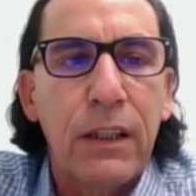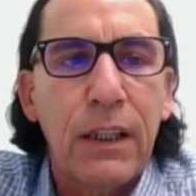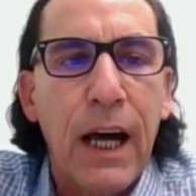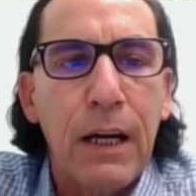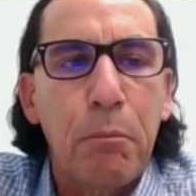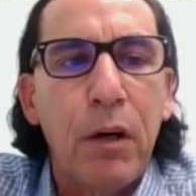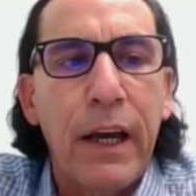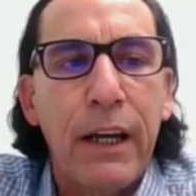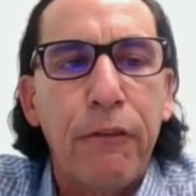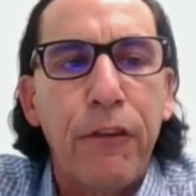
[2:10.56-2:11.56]
and kind of
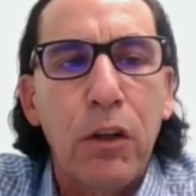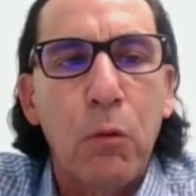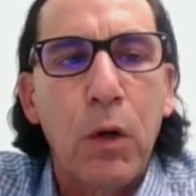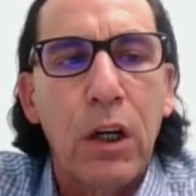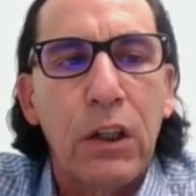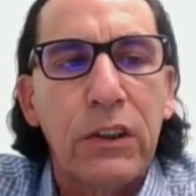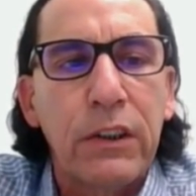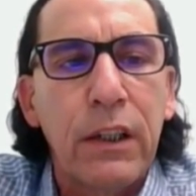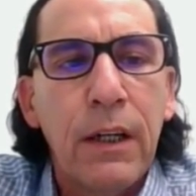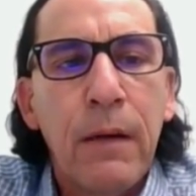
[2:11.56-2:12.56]
plan for the
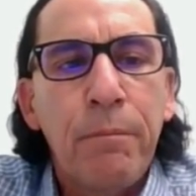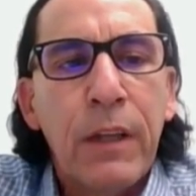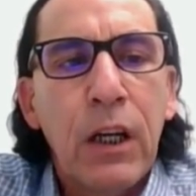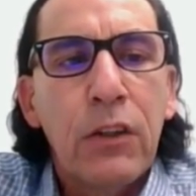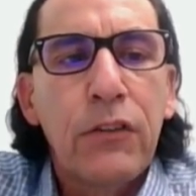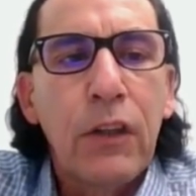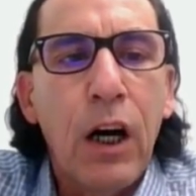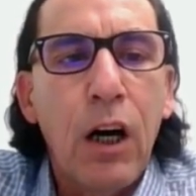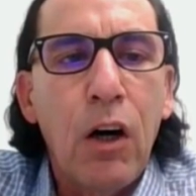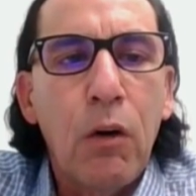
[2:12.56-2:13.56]
worst.
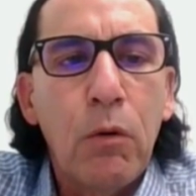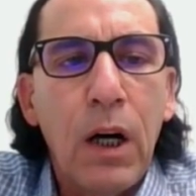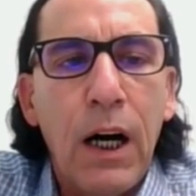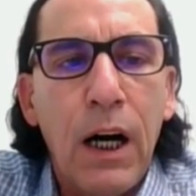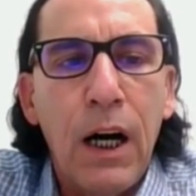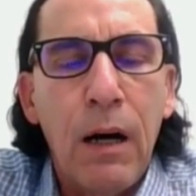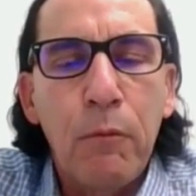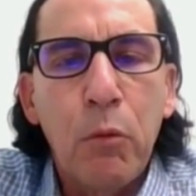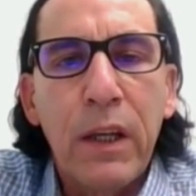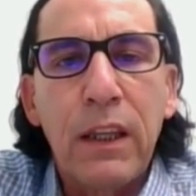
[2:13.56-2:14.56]
So
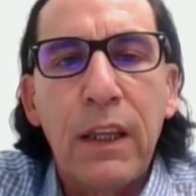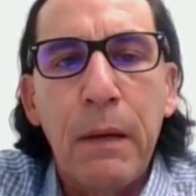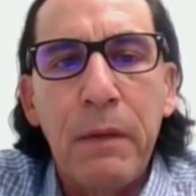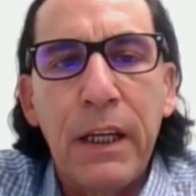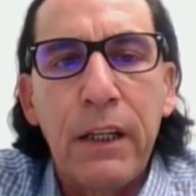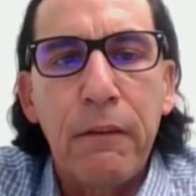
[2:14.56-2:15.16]
with limited